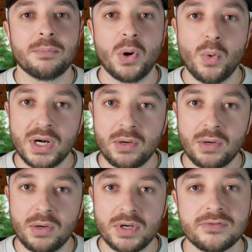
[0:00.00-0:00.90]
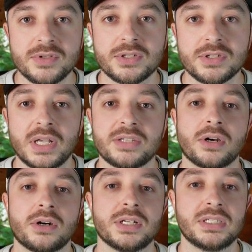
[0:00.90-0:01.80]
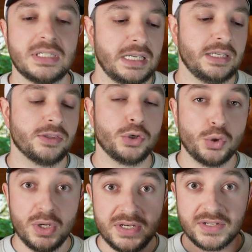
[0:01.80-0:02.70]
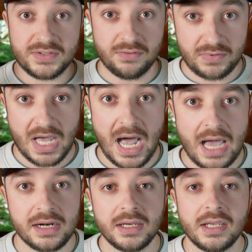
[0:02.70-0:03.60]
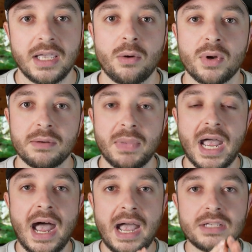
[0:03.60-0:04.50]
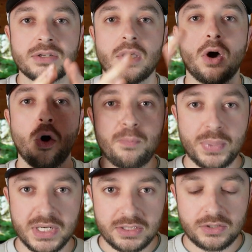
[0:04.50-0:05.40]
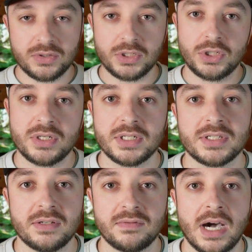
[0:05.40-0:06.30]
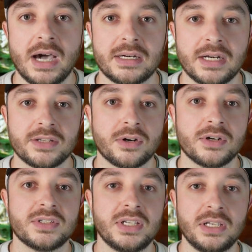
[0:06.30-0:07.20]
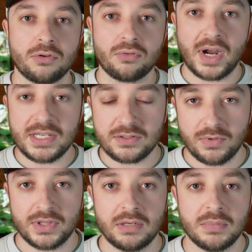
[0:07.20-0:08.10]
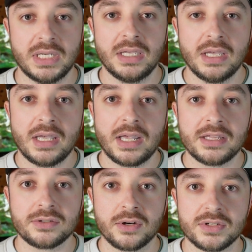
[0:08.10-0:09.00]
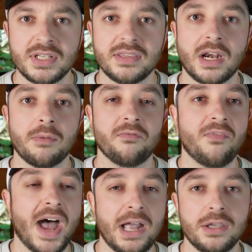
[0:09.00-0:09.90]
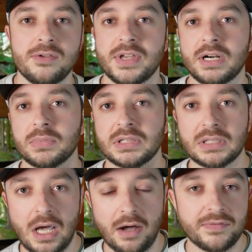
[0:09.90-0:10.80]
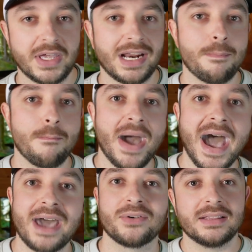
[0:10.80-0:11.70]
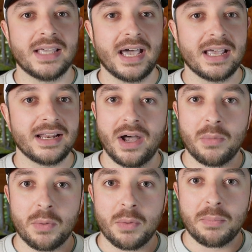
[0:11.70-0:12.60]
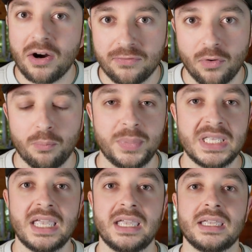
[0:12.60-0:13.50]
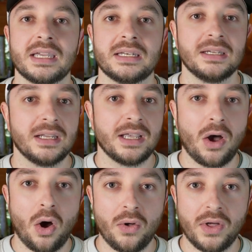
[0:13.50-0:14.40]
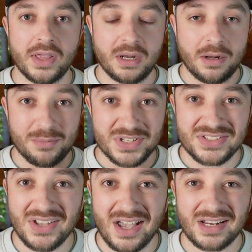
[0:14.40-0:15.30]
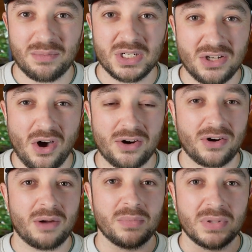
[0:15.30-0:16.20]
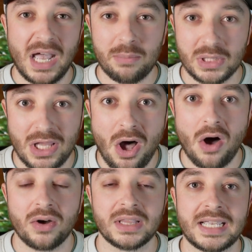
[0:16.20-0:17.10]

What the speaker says: But when I went to ministry school, I started seeing the goodness of God. And when my eyes opened to the goodness of God and I started seeing Christ within me, and I started seeing that I'm valued, that I'm loved, that I matter, that I'm a powerful being and and I'm a son, I'm a daughter, I belong.